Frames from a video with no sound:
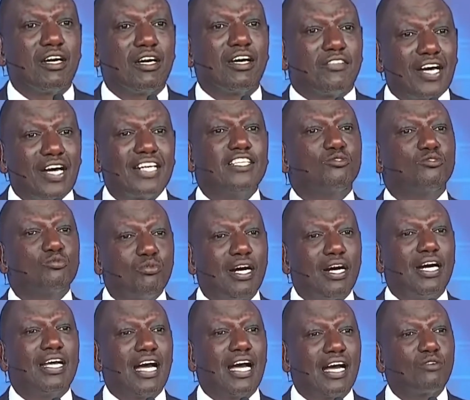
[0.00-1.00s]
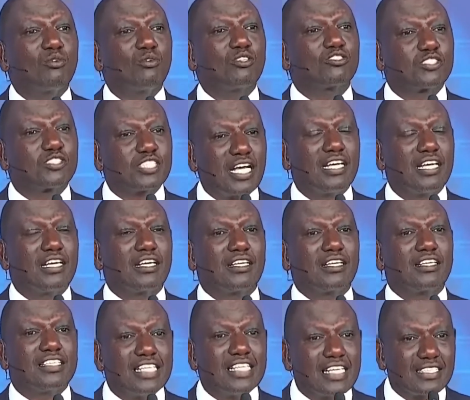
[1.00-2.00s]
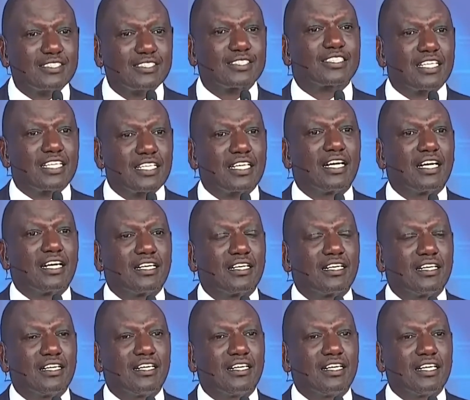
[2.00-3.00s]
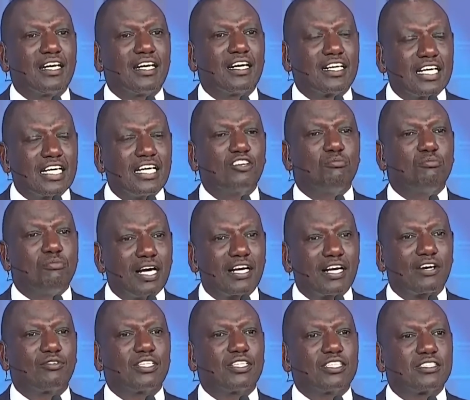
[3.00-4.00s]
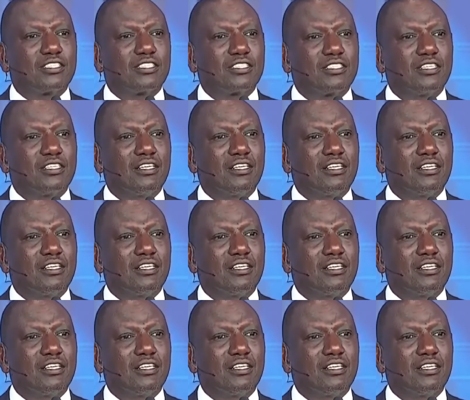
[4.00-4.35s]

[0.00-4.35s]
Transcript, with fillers: And that is why I was saying yesterday in Elgeyo Marakwet